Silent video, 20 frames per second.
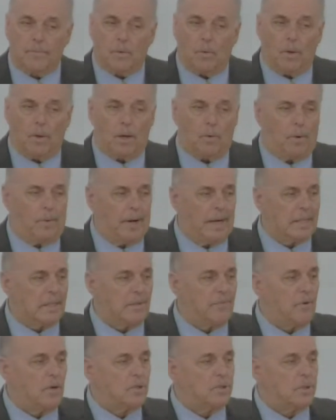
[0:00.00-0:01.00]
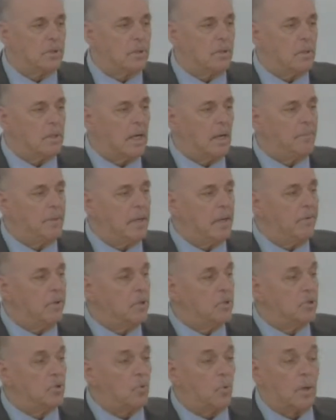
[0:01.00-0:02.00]
Well, when we get the first time they ever
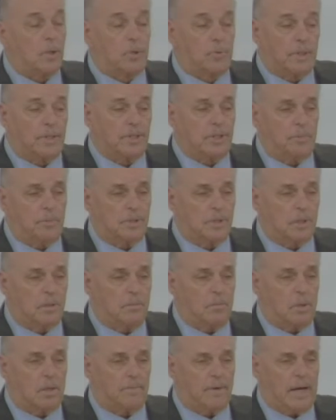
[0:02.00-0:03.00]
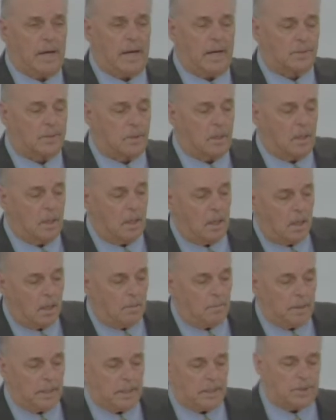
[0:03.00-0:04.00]
used the word Christian was in the book of Acts,
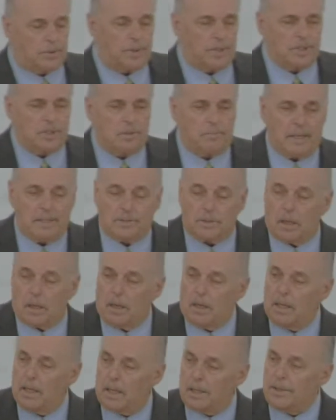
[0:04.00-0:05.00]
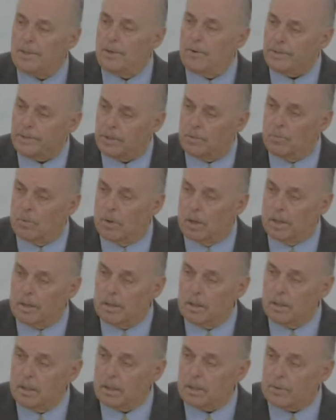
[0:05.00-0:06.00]
because Christian means little anointed one.
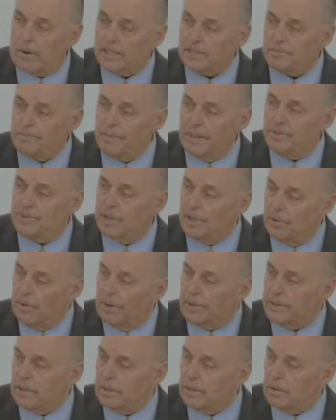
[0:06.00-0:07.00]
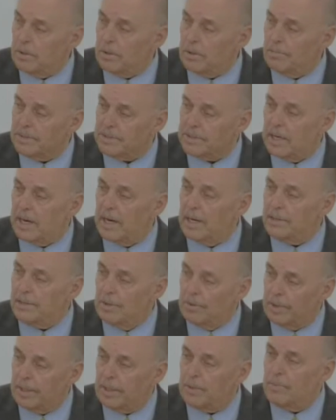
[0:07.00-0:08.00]
Christ means the anointed or the Messiah's
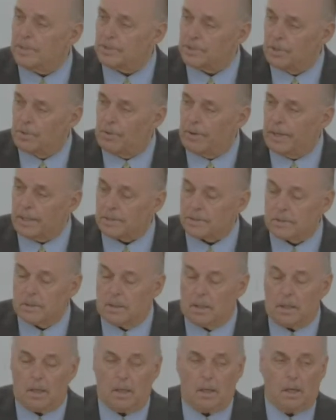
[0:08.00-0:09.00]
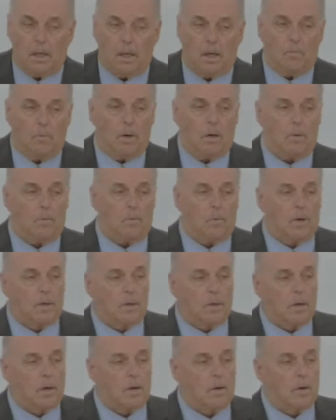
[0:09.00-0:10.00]
anointing with his anointings. Well,
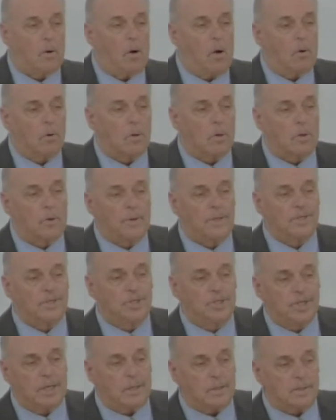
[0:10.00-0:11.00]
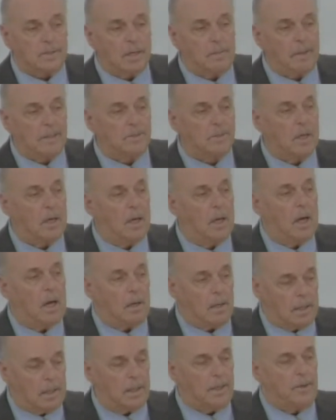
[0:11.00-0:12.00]
we're called Christians. That means
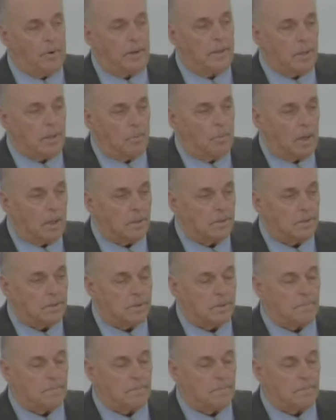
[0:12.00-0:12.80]
little anointed ones.